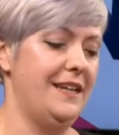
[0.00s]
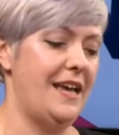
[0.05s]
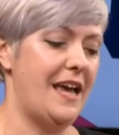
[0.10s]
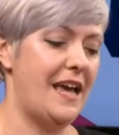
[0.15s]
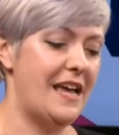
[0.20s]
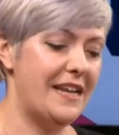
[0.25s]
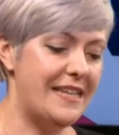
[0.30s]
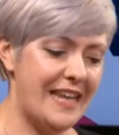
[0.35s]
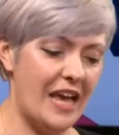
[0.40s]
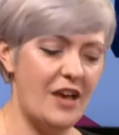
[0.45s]
a
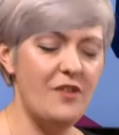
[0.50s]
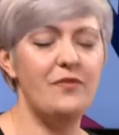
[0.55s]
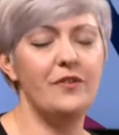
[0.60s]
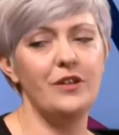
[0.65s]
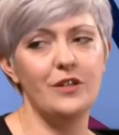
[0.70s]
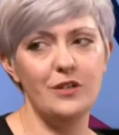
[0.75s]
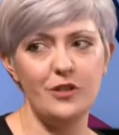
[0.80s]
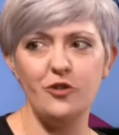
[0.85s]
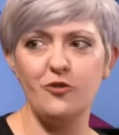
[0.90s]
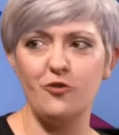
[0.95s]

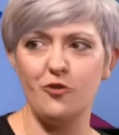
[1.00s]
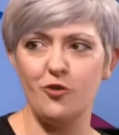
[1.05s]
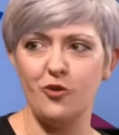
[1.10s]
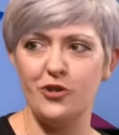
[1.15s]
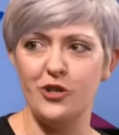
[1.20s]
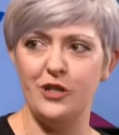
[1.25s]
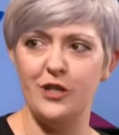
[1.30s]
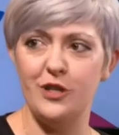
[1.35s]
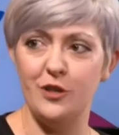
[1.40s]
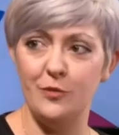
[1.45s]
definite structure
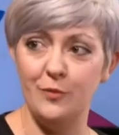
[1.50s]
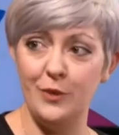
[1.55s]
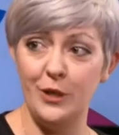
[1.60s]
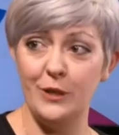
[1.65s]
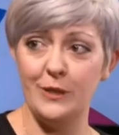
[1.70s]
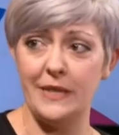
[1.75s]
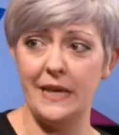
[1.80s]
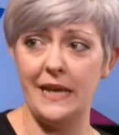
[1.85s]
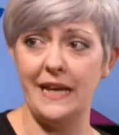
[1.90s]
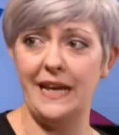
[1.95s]
to the
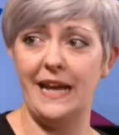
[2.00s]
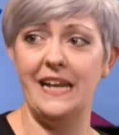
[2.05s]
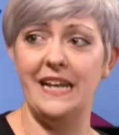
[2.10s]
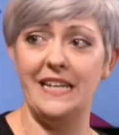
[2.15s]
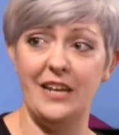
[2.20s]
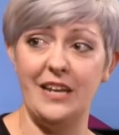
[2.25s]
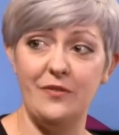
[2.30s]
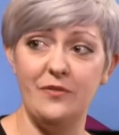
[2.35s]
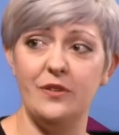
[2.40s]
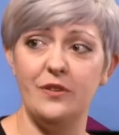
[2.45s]
music and a
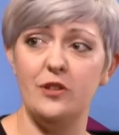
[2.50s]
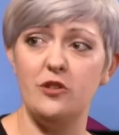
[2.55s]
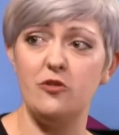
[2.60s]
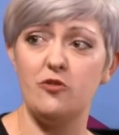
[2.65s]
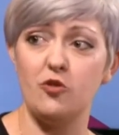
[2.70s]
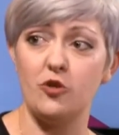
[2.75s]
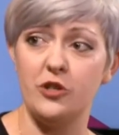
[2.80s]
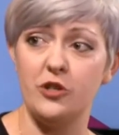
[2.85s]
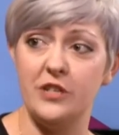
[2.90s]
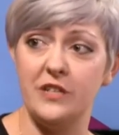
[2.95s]
definite
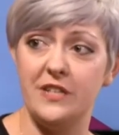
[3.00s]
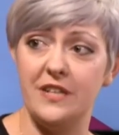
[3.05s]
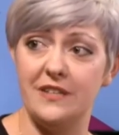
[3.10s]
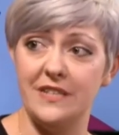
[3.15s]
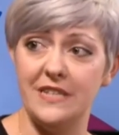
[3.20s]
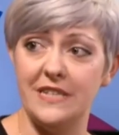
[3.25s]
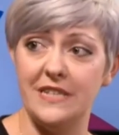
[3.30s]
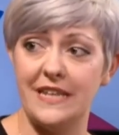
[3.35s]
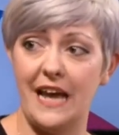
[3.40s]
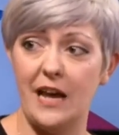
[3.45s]
structure to the
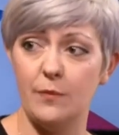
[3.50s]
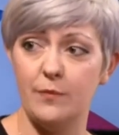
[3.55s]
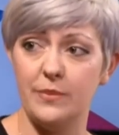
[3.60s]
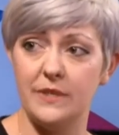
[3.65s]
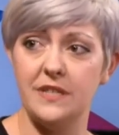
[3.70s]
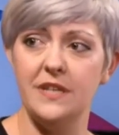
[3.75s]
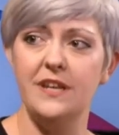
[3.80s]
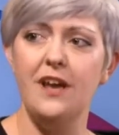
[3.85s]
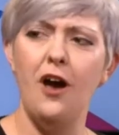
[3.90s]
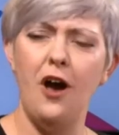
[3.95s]
steps.
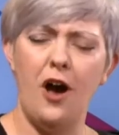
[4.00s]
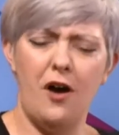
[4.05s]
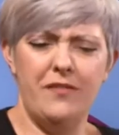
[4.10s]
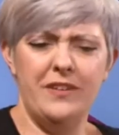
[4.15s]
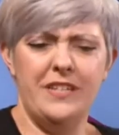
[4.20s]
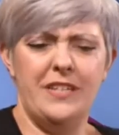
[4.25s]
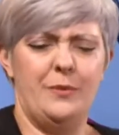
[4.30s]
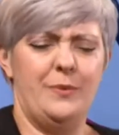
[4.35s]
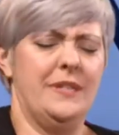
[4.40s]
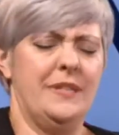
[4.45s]

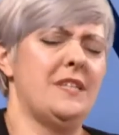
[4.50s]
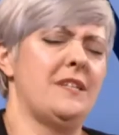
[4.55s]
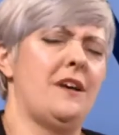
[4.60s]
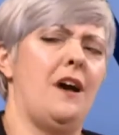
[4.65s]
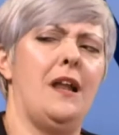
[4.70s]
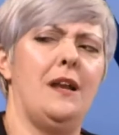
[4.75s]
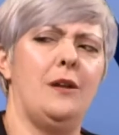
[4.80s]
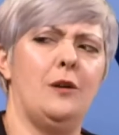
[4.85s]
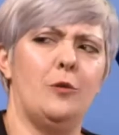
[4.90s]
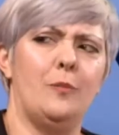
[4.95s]
Obviously we start
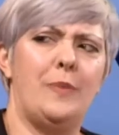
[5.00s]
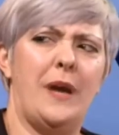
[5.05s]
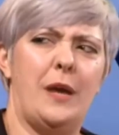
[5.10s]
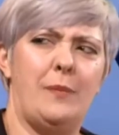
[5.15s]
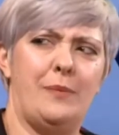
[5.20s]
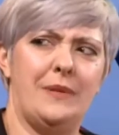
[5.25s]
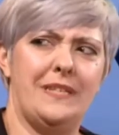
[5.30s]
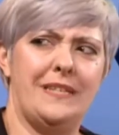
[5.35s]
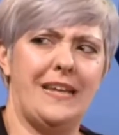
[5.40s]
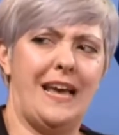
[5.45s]
little baby
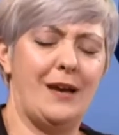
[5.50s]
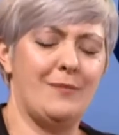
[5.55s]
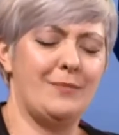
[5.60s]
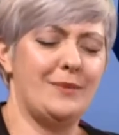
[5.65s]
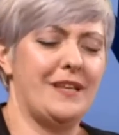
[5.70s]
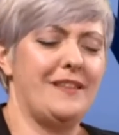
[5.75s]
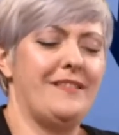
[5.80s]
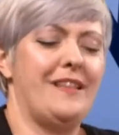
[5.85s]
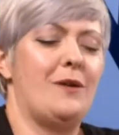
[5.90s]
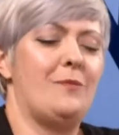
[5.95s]
steps yeah.
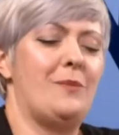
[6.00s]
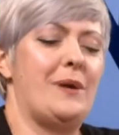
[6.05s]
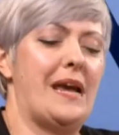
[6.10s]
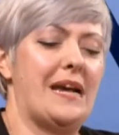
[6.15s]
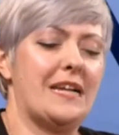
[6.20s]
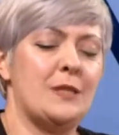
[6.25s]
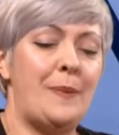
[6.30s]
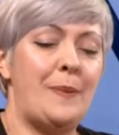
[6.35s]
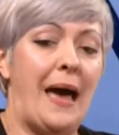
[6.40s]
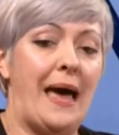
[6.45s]
and then we
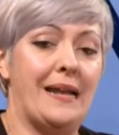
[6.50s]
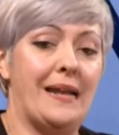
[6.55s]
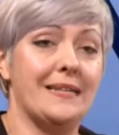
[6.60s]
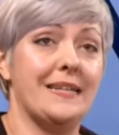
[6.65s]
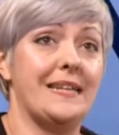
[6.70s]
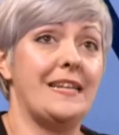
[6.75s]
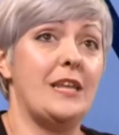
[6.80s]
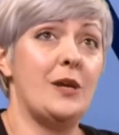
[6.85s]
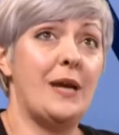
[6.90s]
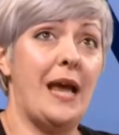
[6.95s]
expand and
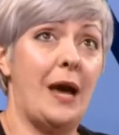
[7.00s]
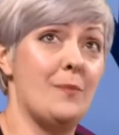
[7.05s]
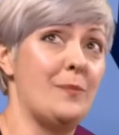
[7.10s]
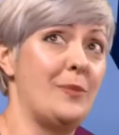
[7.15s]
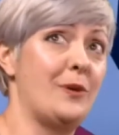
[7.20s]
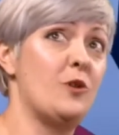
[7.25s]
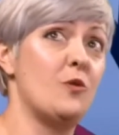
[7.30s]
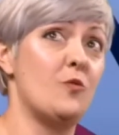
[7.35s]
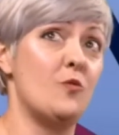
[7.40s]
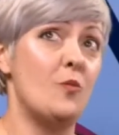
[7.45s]
you can
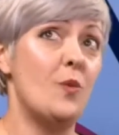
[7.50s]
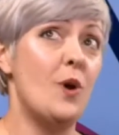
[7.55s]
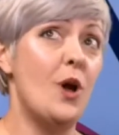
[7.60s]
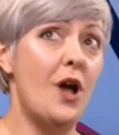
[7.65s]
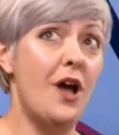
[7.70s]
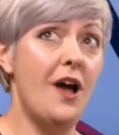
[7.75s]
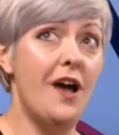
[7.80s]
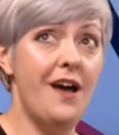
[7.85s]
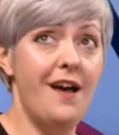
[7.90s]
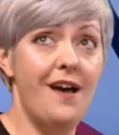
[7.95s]
become
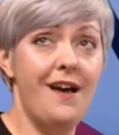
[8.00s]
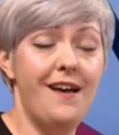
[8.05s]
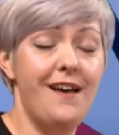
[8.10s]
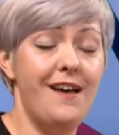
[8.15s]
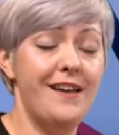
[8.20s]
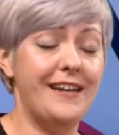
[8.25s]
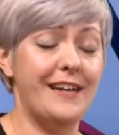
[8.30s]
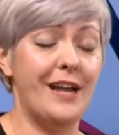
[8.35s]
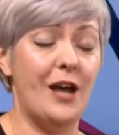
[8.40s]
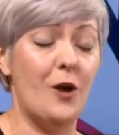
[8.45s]

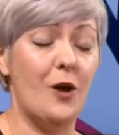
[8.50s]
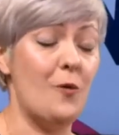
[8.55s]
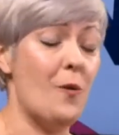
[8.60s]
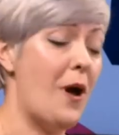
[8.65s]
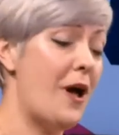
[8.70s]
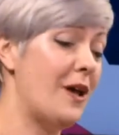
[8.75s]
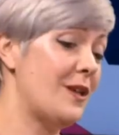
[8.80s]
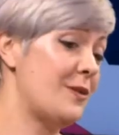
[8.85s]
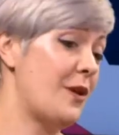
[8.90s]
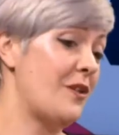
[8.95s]
you know,
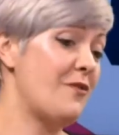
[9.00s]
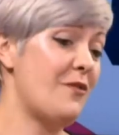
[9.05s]
as